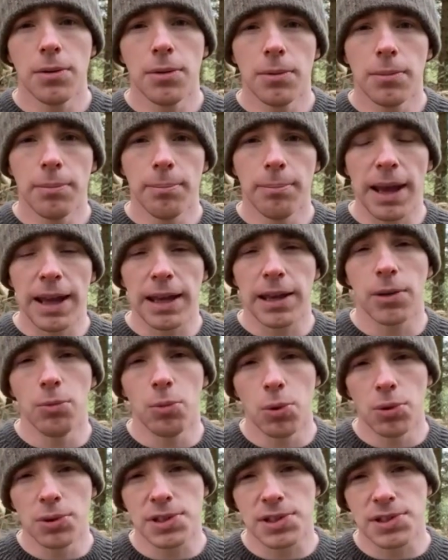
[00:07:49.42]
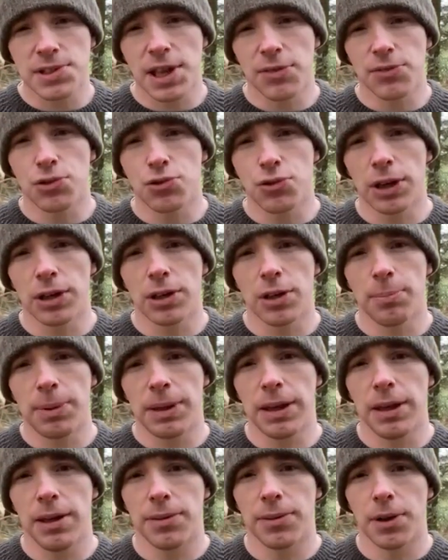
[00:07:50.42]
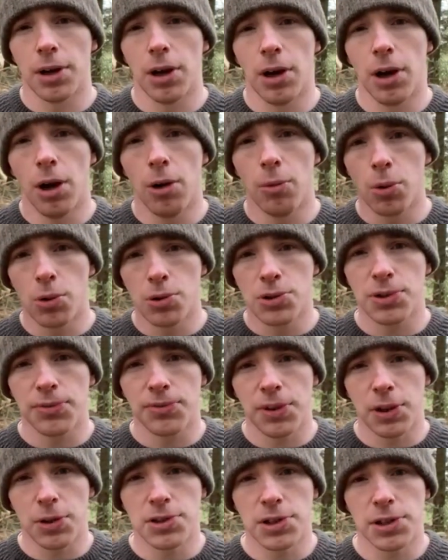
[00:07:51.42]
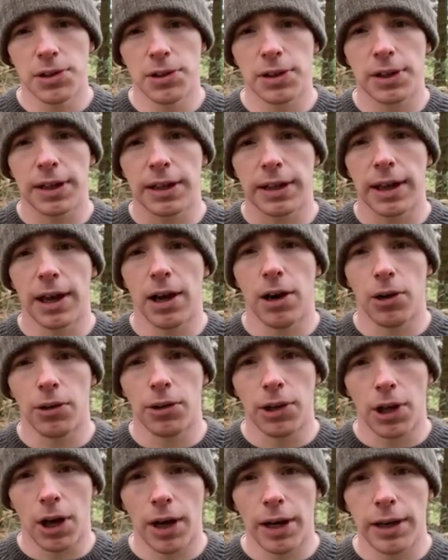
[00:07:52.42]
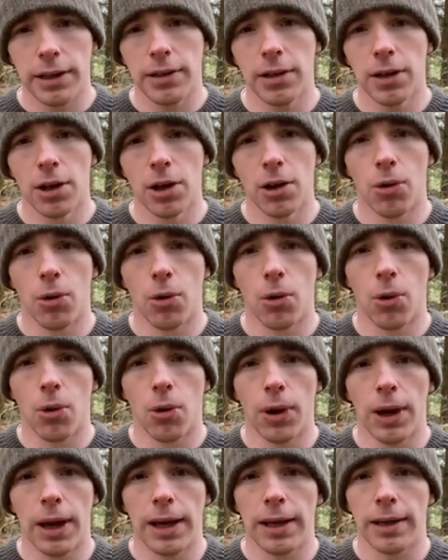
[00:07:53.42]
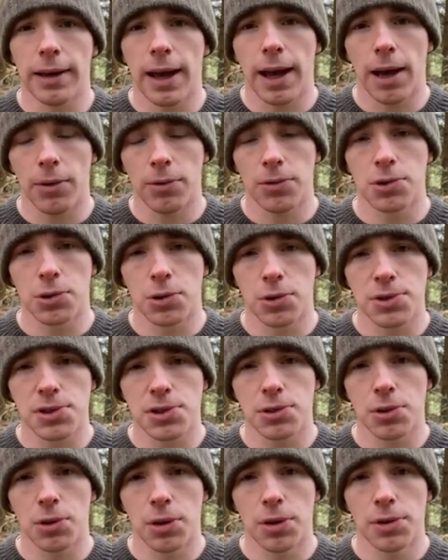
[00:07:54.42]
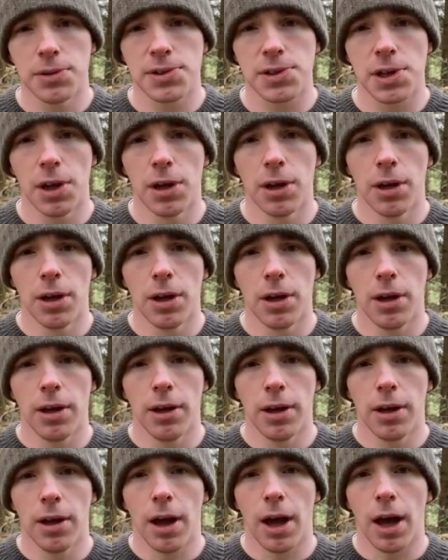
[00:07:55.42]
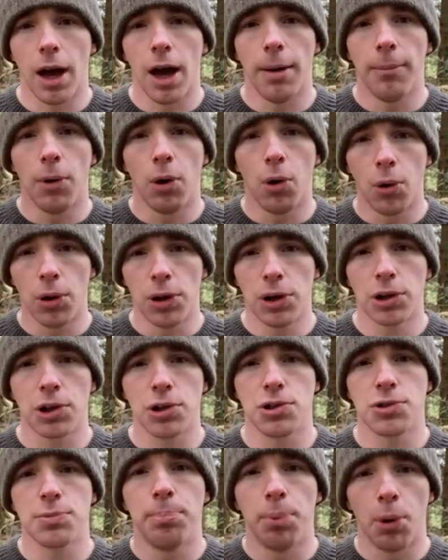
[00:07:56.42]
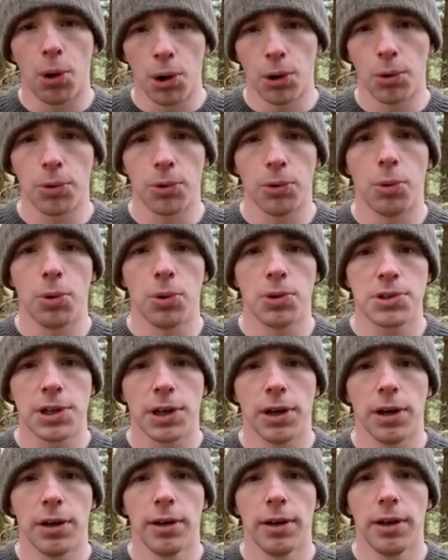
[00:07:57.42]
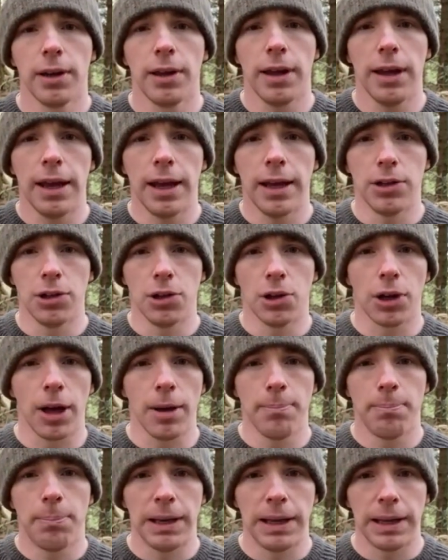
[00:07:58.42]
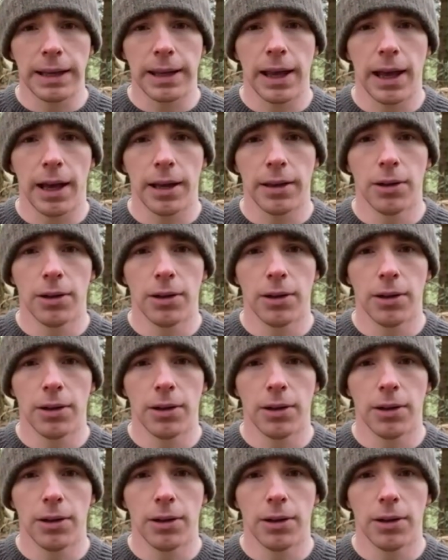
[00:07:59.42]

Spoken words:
making water safe to drink could be either a water filter that you can get online or in outdoor stores, or you could boil the water in your like billy can